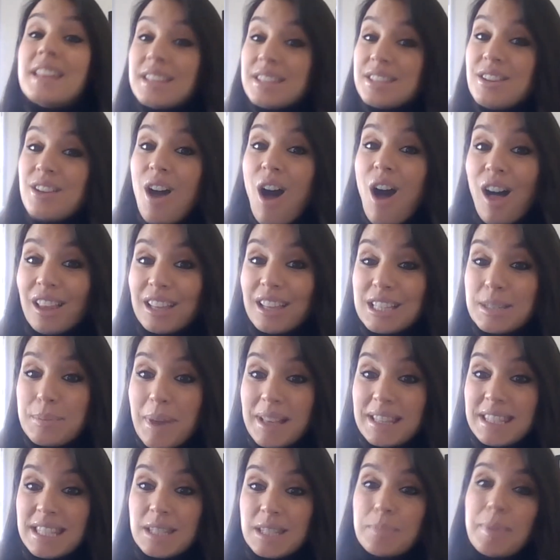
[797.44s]
is an all
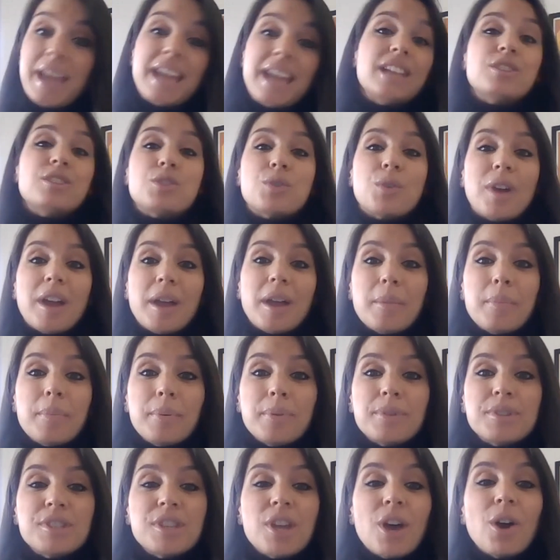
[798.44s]
expenses paid trip.
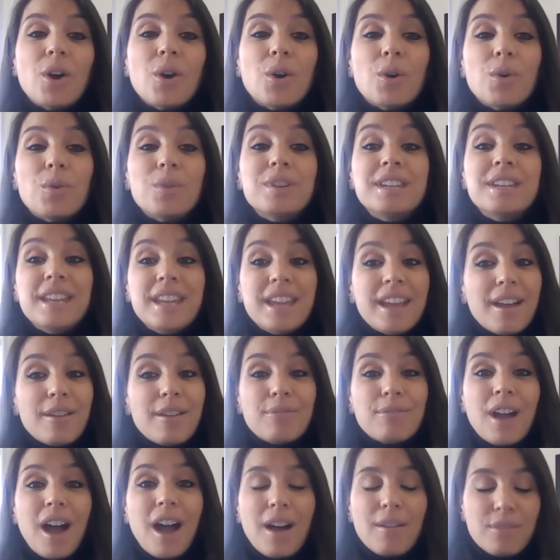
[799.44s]
So NIAF
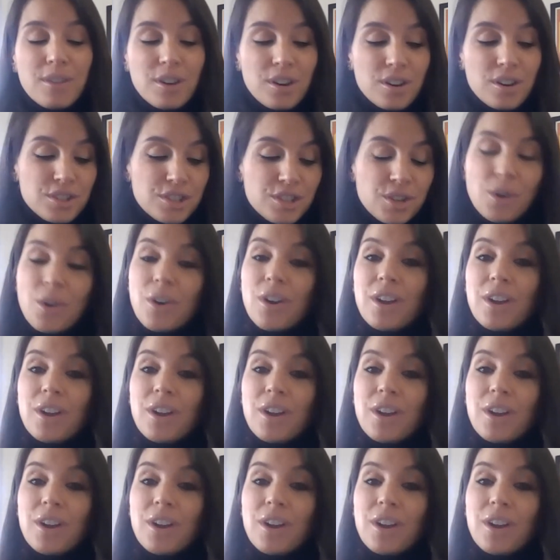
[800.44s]
covers